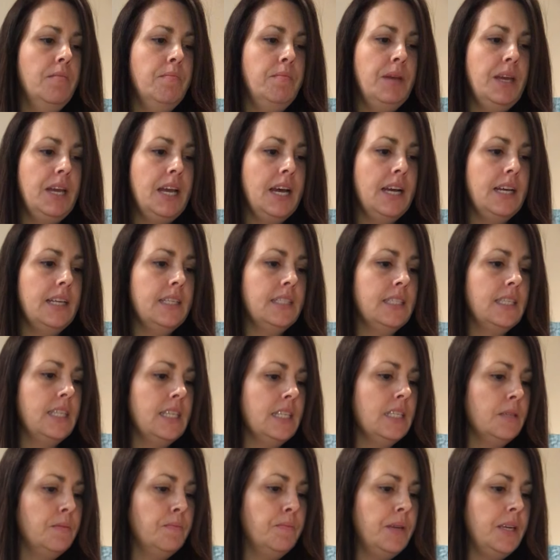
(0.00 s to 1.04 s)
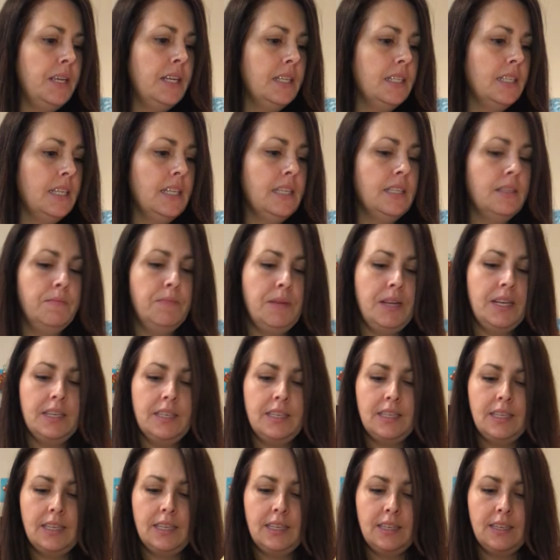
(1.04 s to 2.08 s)
Because this piece is
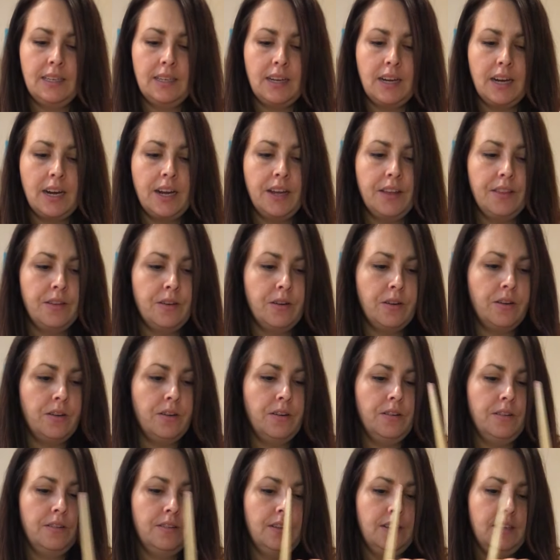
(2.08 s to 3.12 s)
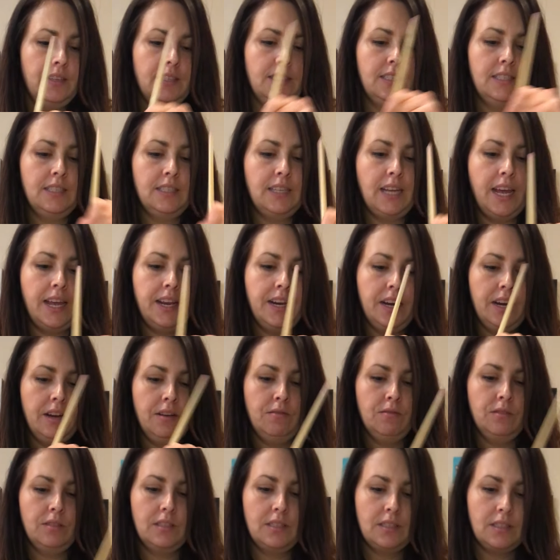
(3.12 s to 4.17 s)
meant to either set
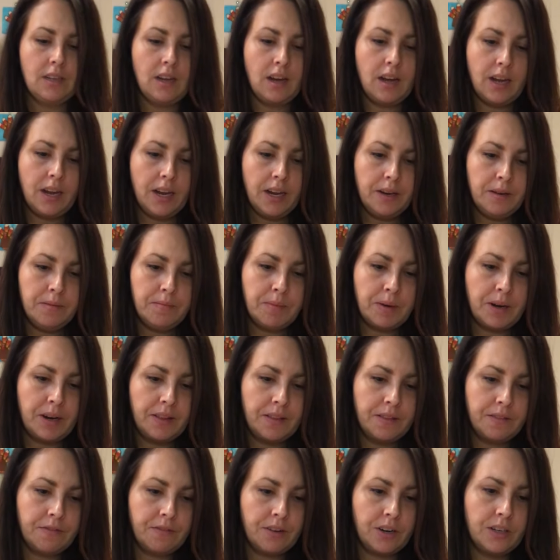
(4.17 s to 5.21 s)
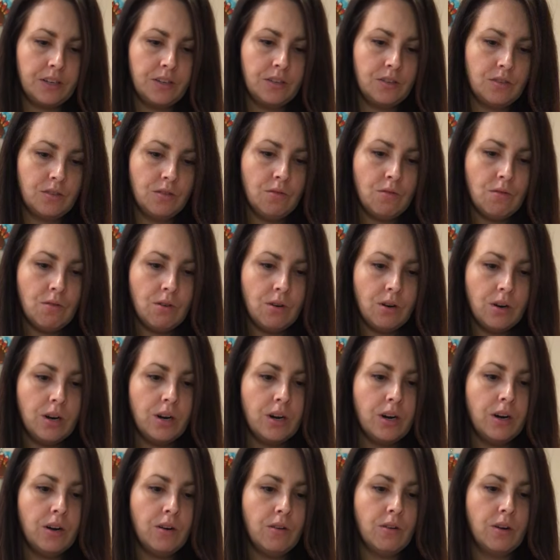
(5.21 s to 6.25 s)
outside by the front
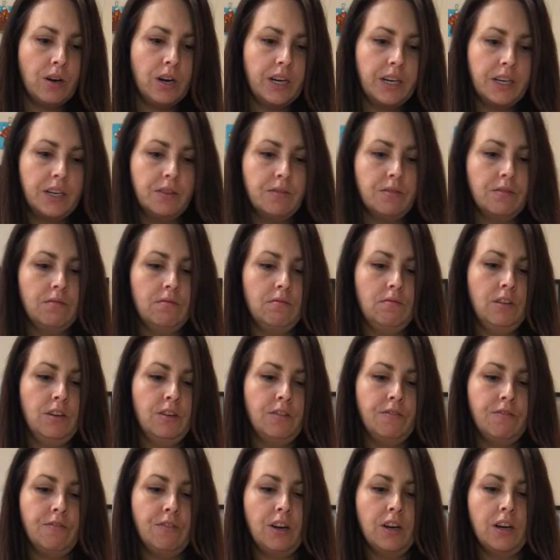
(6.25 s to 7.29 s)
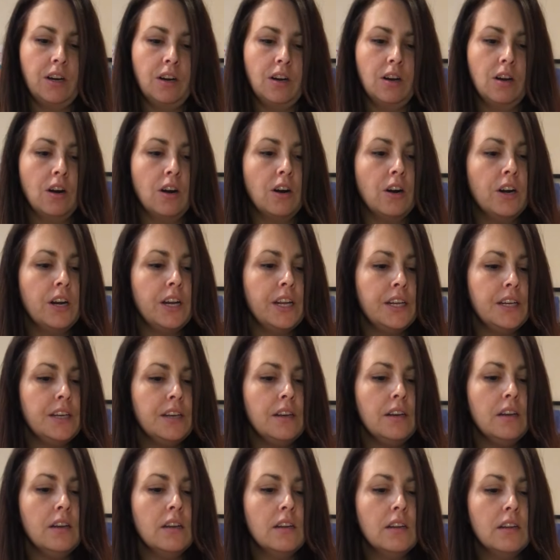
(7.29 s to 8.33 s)
door or in your front garden.
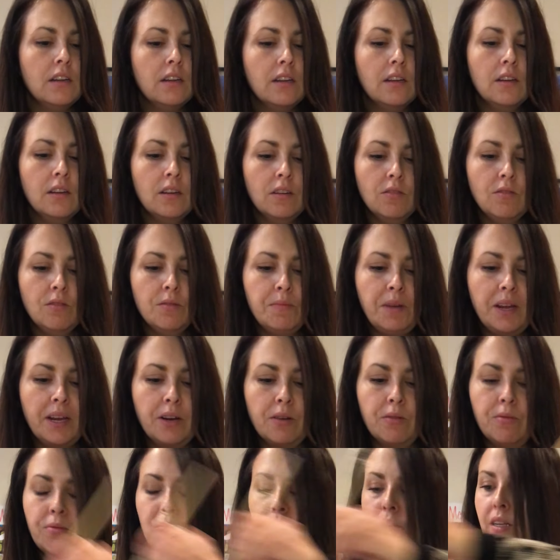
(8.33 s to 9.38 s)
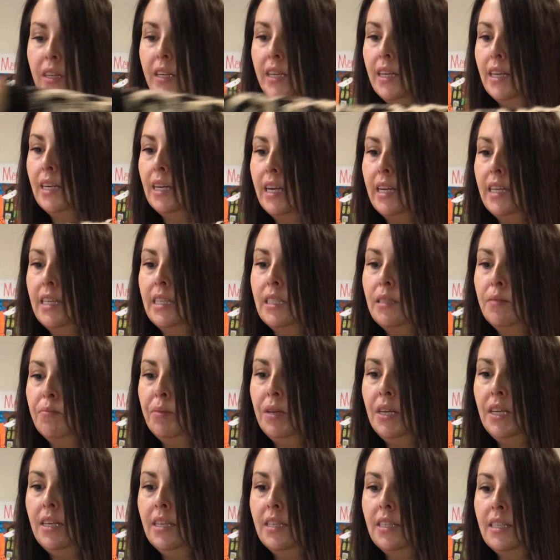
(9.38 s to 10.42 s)
It would make a really nice
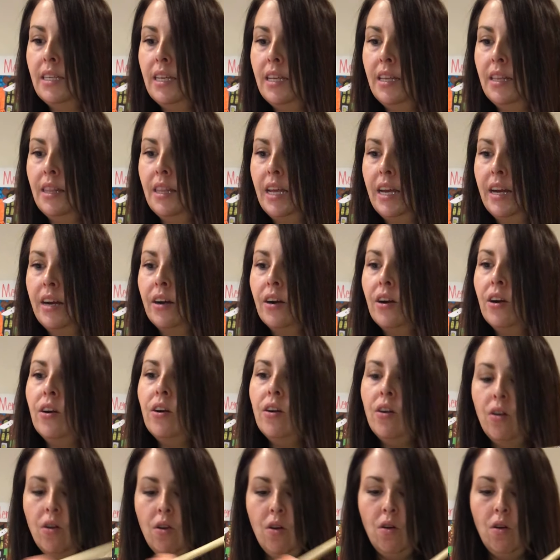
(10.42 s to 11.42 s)
piece in there.